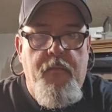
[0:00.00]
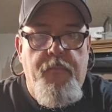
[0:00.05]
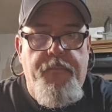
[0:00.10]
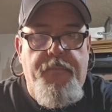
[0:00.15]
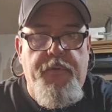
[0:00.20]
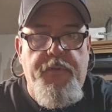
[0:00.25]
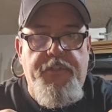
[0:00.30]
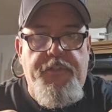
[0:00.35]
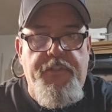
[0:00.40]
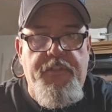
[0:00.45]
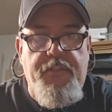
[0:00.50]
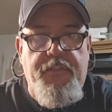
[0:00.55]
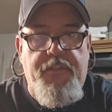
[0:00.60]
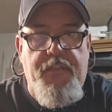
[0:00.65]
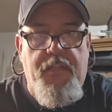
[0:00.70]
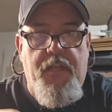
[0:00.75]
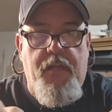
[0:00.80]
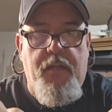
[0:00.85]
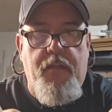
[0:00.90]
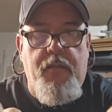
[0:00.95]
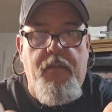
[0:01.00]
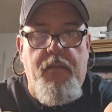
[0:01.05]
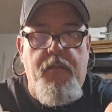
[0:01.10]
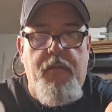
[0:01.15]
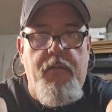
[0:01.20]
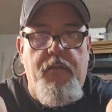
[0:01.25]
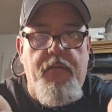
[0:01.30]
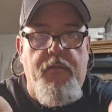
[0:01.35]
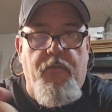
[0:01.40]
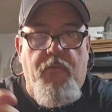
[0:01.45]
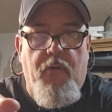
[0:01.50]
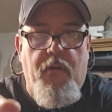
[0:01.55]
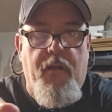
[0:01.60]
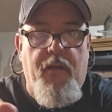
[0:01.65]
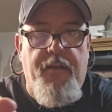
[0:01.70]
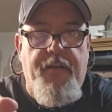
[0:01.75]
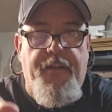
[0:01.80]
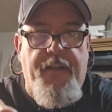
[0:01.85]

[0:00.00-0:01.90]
pushes the rod